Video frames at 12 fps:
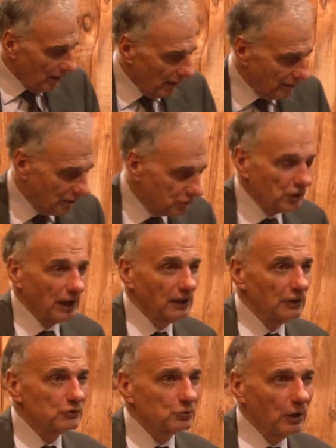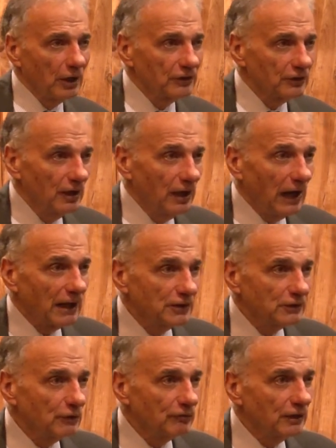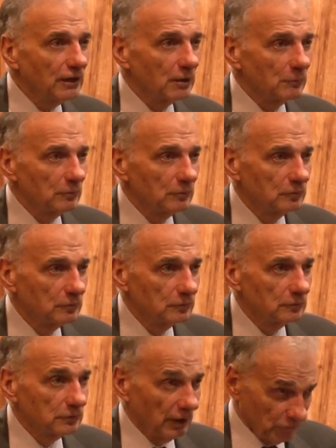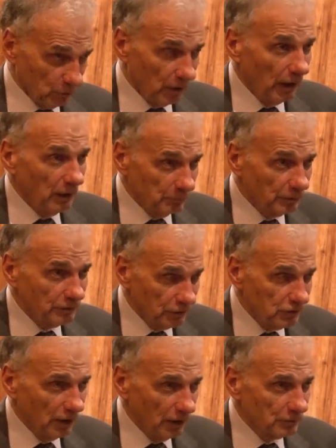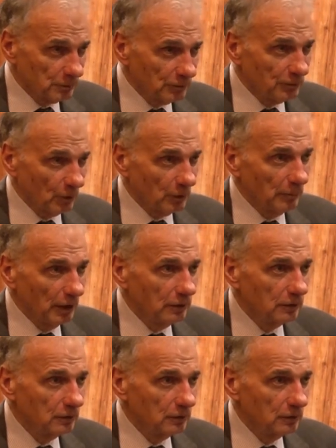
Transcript: and the challenge was, how do you defeat him? That's what I put the challenge before me.